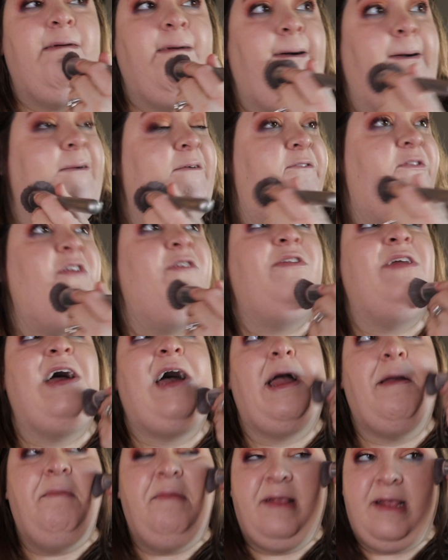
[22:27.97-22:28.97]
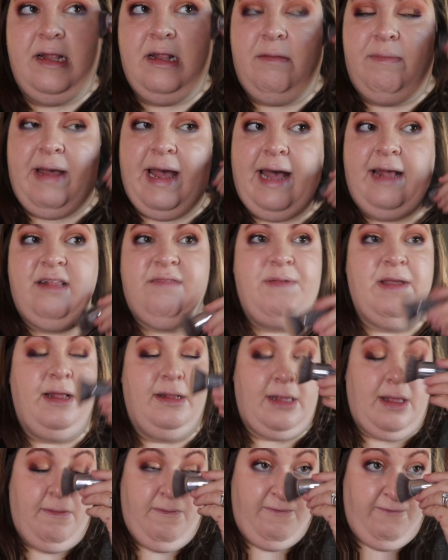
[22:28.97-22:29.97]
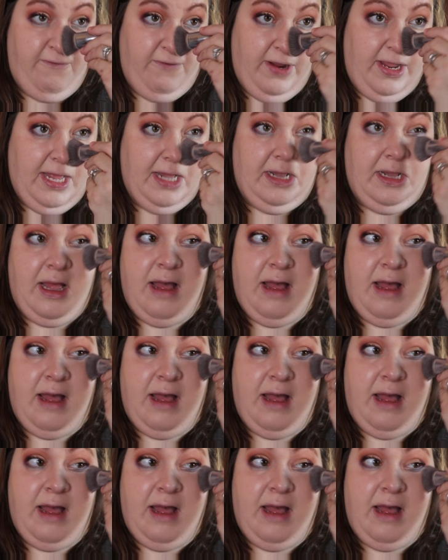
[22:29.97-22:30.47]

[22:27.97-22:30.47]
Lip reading: a few times in the past because I freaking